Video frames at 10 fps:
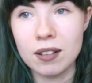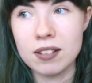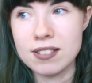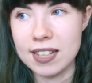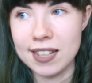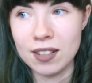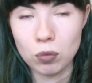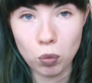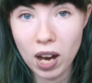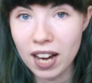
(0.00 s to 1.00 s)
say
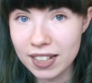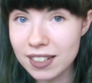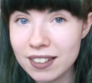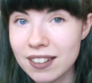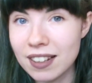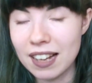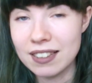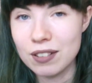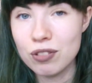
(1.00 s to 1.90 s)
Y, and they